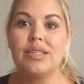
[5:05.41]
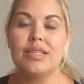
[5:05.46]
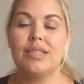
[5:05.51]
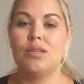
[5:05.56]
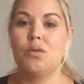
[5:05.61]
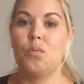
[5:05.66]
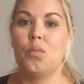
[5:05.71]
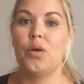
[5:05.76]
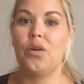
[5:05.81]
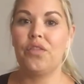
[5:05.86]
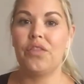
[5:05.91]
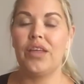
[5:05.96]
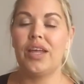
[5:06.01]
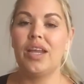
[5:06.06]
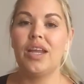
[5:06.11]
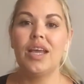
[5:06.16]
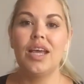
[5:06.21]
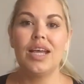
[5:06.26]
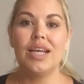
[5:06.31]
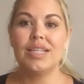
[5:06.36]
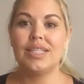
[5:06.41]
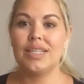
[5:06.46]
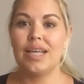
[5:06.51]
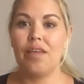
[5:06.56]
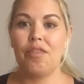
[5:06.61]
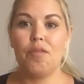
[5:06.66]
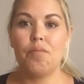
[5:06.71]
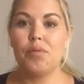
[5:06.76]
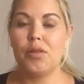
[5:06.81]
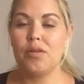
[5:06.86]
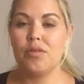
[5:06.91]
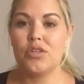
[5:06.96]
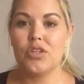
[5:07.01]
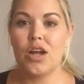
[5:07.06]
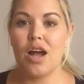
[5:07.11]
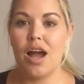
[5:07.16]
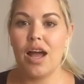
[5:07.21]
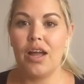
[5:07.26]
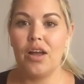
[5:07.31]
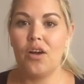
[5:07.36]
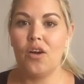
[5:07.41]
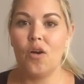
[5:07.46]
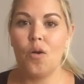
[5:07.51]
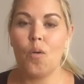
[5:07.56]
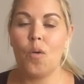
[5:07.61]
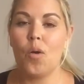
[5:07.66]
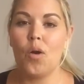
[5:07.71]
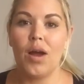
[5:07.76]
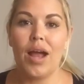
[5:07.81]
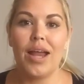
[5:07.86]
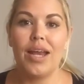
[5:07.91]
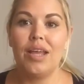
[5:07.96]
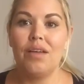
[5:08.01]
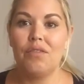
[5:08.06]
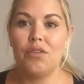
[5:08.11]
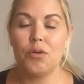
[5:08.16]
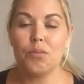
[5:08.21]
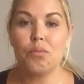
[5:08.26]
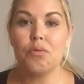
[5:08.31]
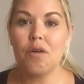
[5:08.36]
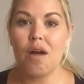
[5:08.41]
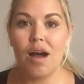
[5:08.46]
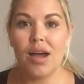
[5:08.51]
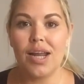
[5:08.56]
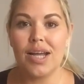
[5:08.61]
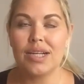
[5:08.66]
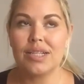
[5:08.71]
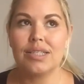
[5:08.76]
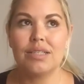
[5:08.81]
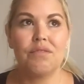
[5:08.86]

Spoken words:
Is it worth it to get the blow dryer or any of their products?